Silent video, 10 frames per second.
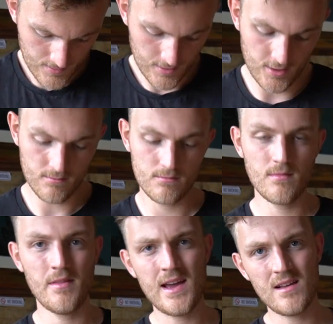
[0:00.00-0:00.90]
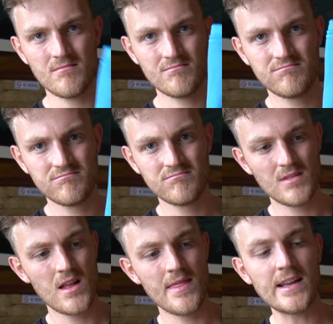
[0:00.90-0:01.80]
look,
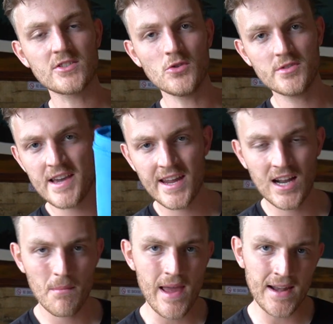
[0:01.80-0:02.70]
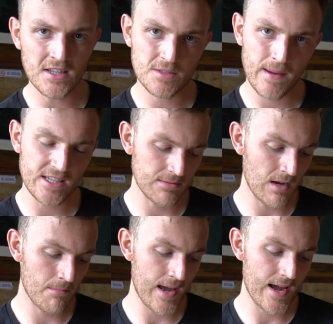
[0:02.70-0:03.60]
that's not taking up any space in
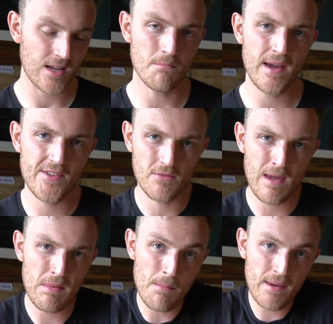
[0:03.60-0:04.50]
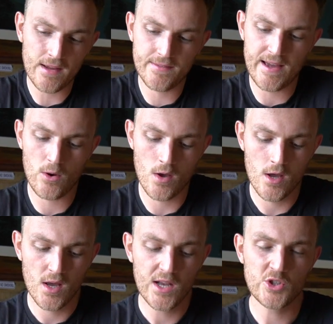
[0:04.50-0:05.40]
my bag compared to maybe a bigger towel.
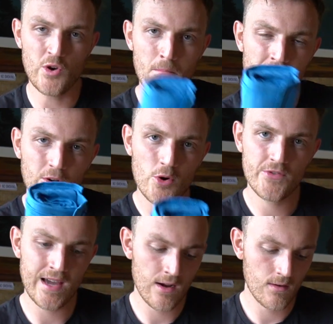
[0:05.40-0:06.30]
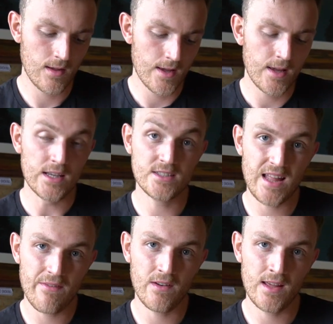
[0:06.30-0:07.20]
So a micro towel is
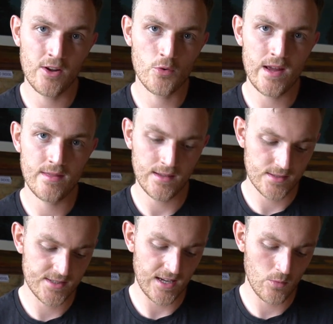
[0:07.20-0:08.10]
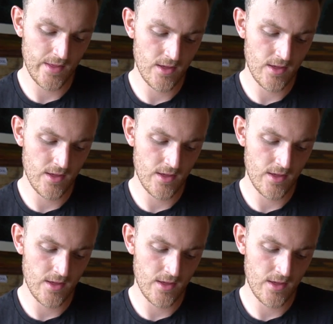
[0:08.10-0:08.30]
definitely a great thing to take with